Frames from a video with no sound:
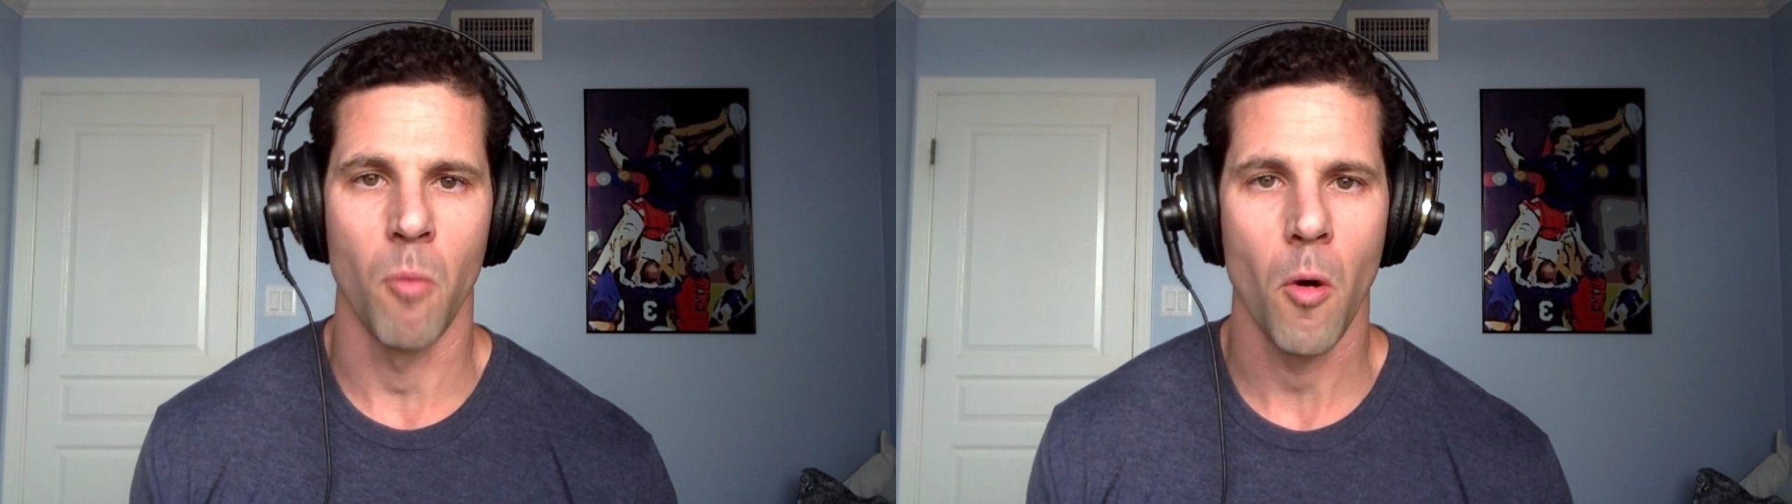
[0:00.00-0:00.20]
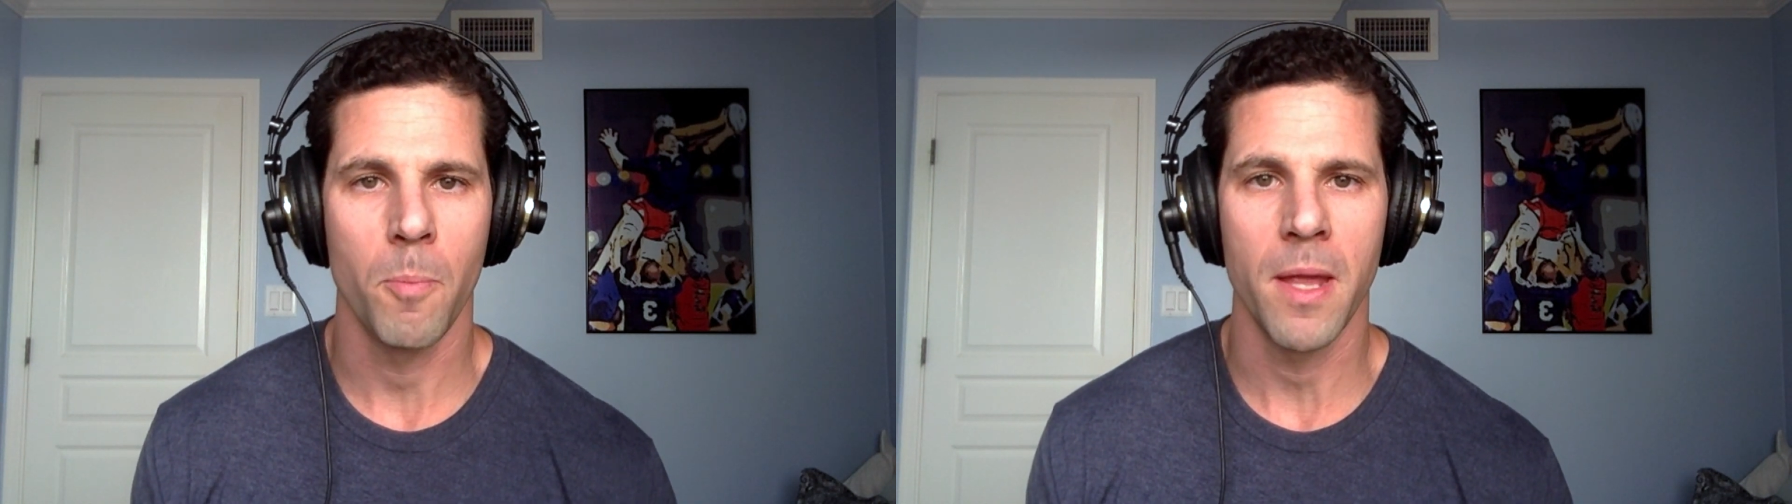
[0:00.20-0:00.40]

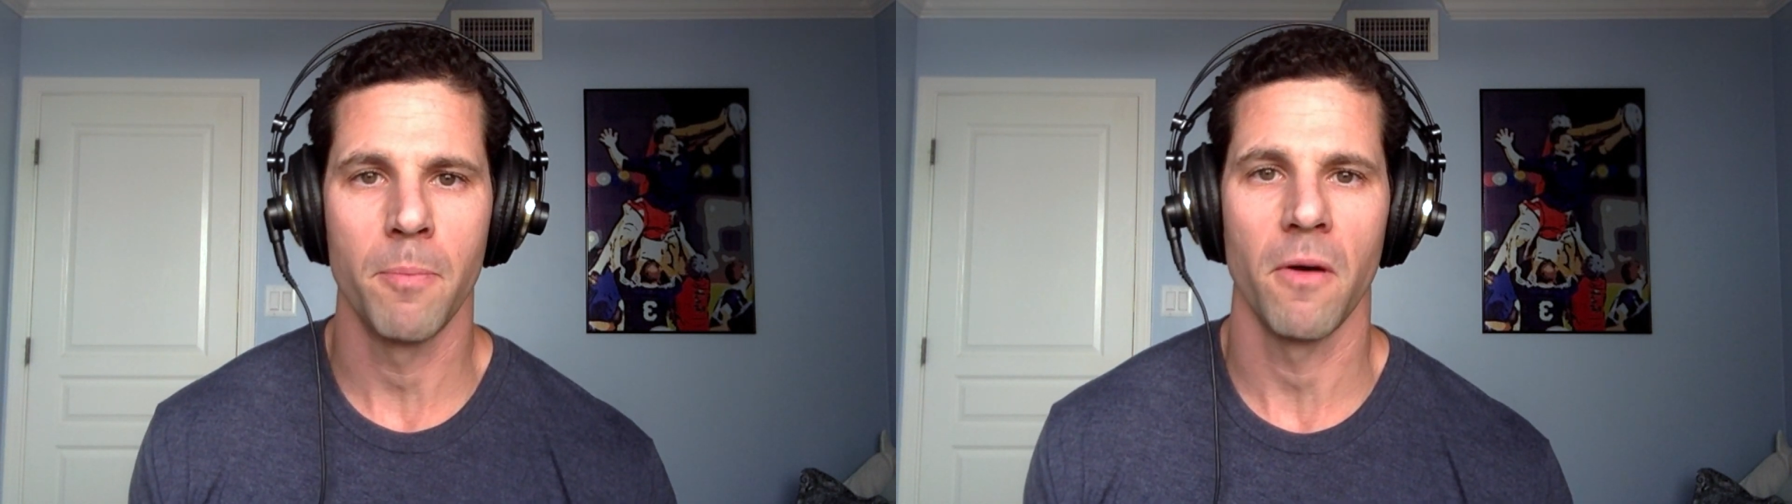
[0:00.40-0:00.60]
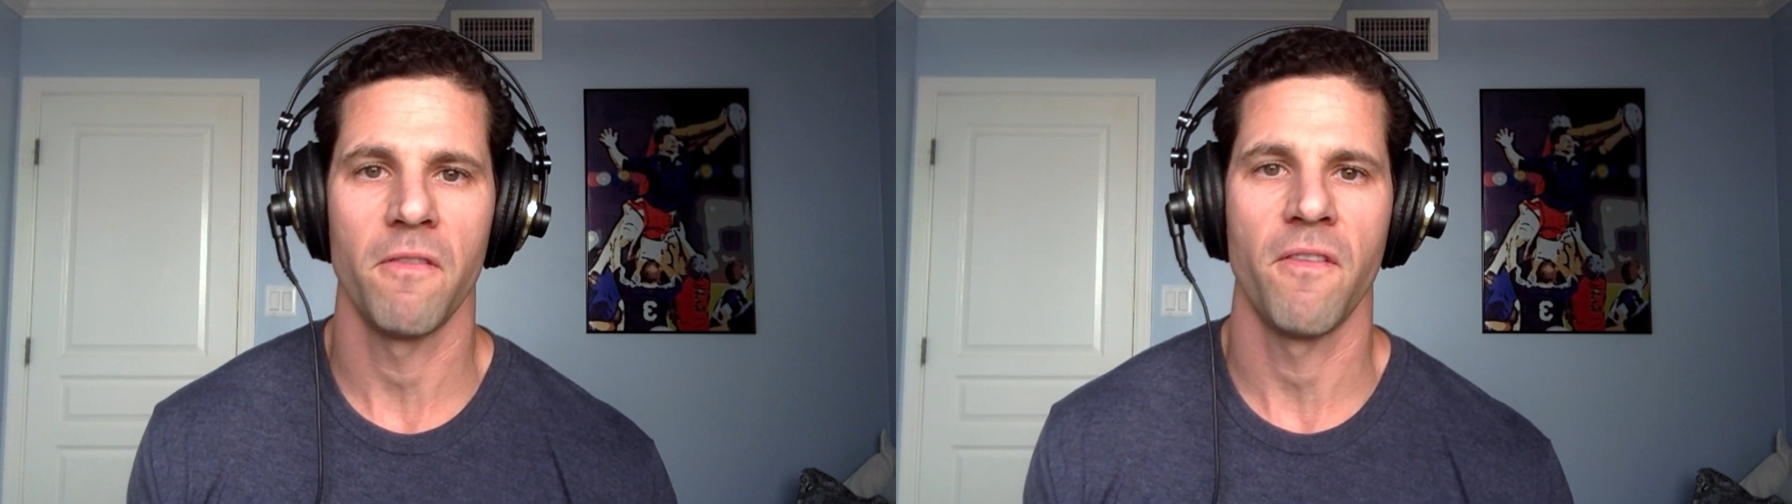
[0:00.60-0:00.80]
more
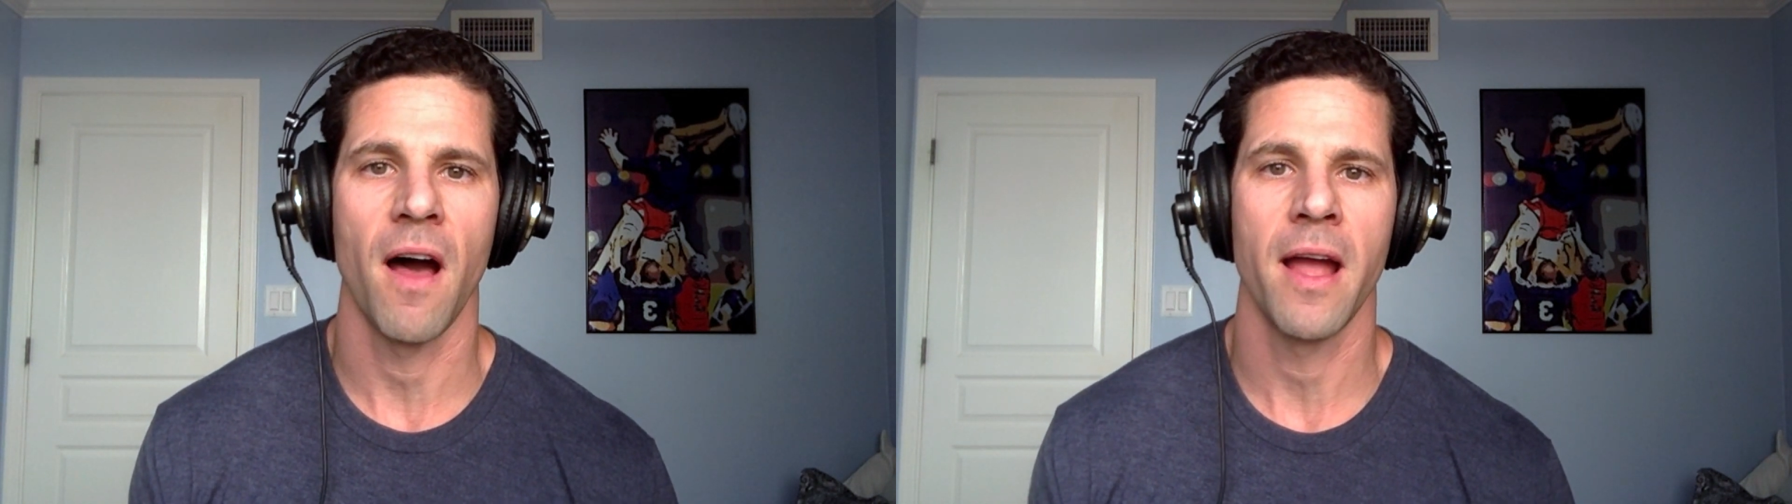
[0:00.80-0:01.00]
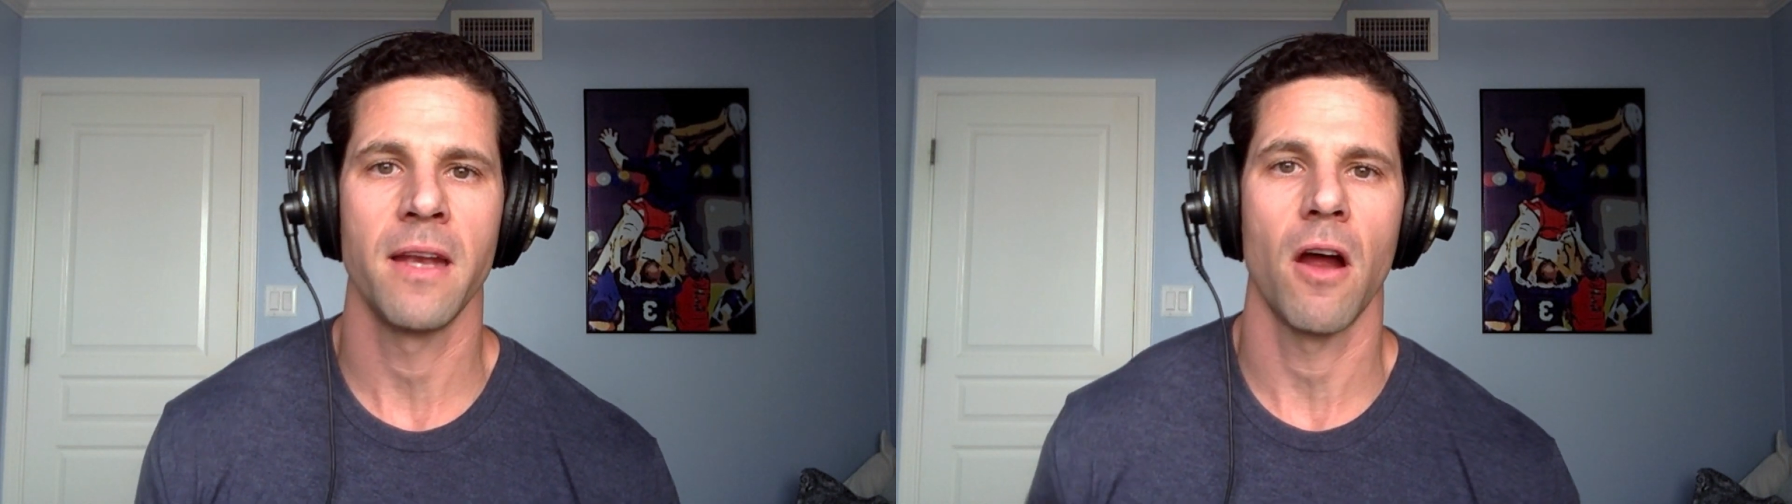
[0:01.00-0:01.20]
people
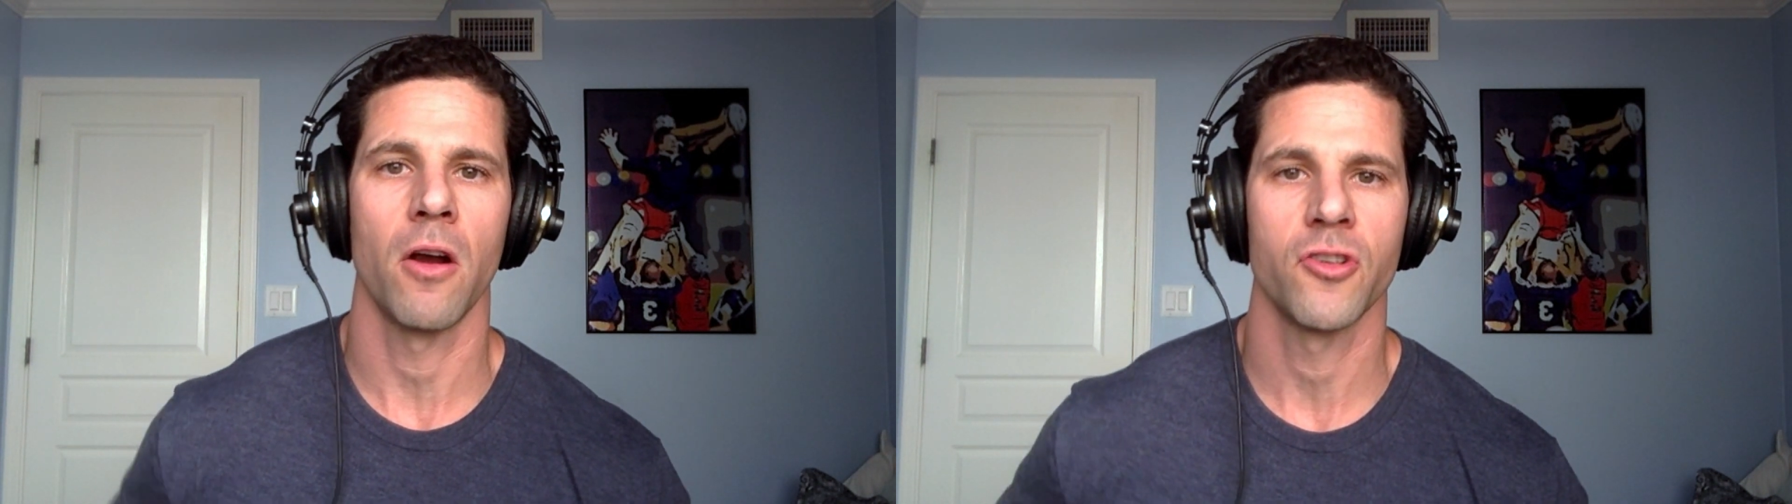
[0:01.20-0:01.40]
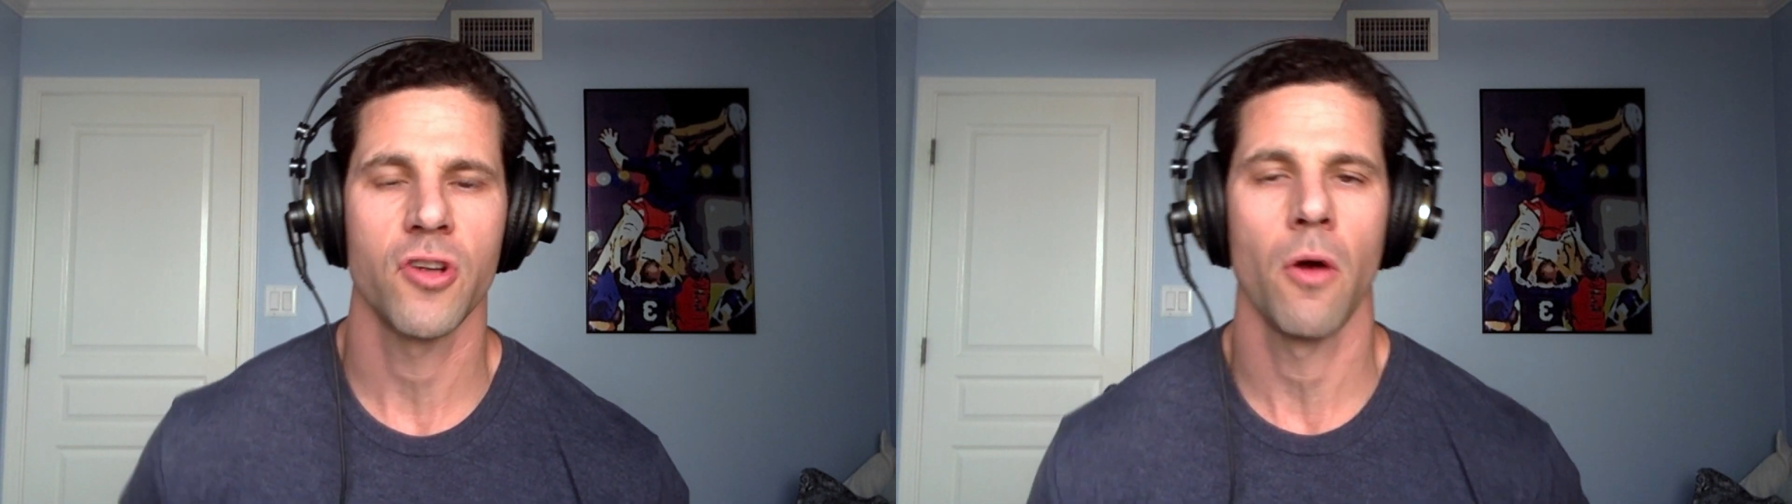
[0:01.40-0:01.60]
find
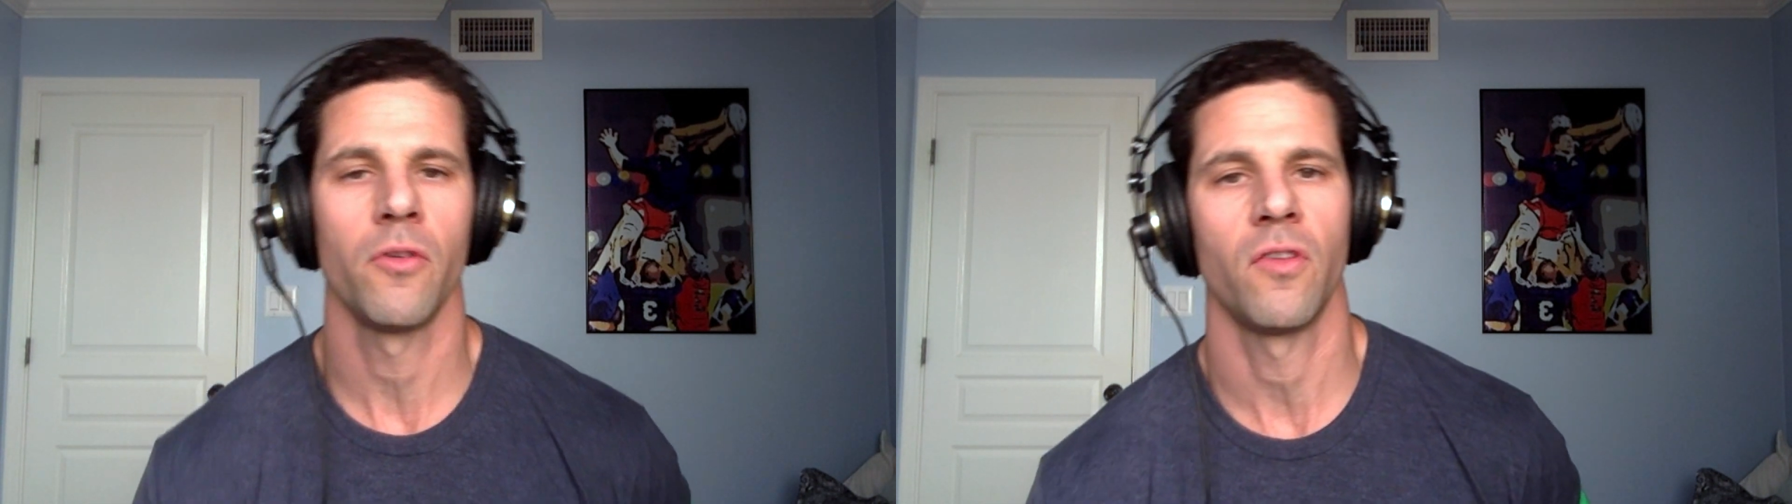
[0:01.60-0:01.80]
our show